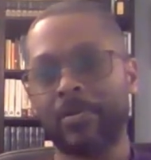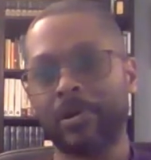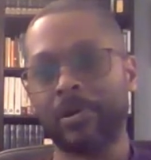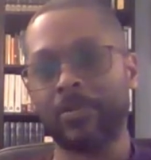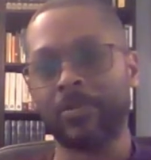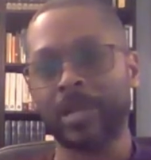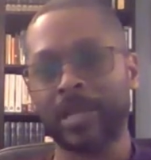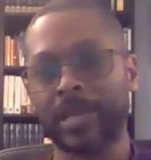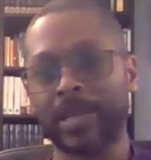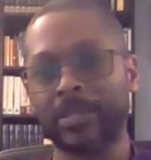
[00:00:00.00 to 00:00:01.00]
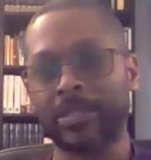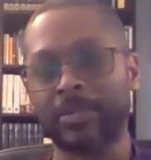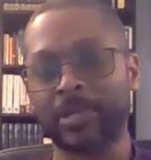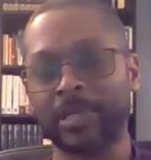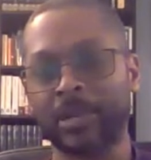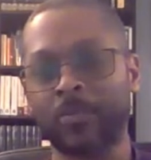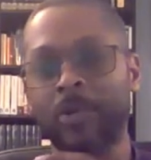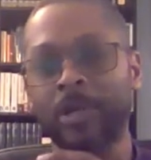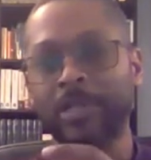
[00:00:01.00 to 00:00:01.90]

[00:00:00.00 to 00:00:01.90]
on the one hand, this is because I want